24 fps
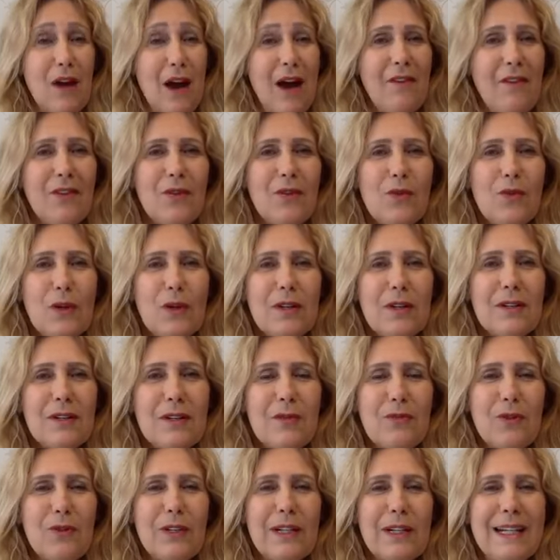If you haven't worn
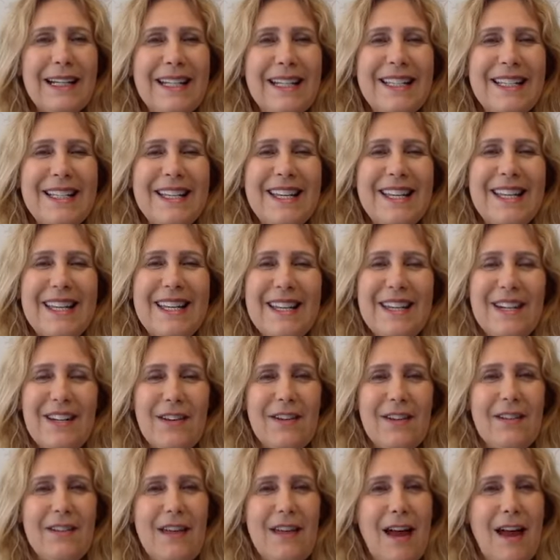them for at least a
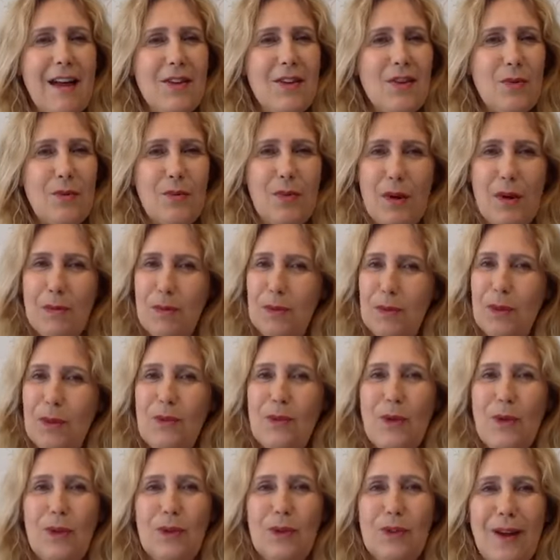year, then you probably
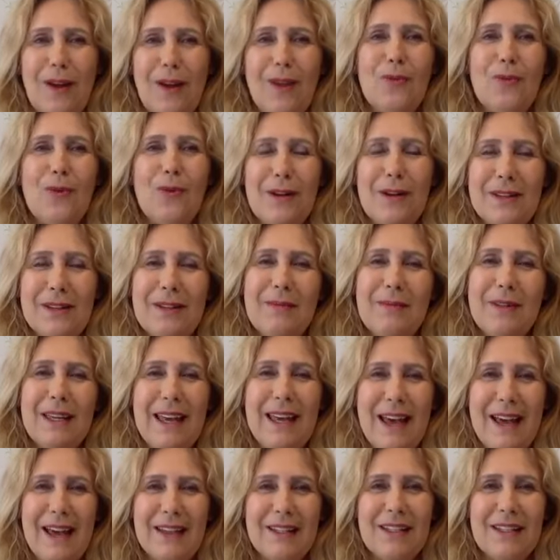will not wear them
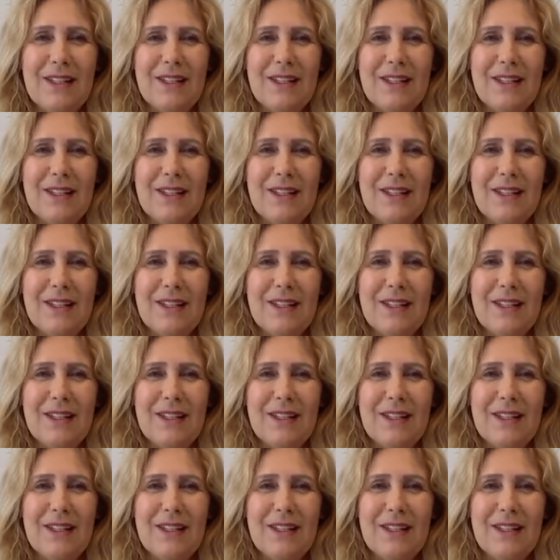again.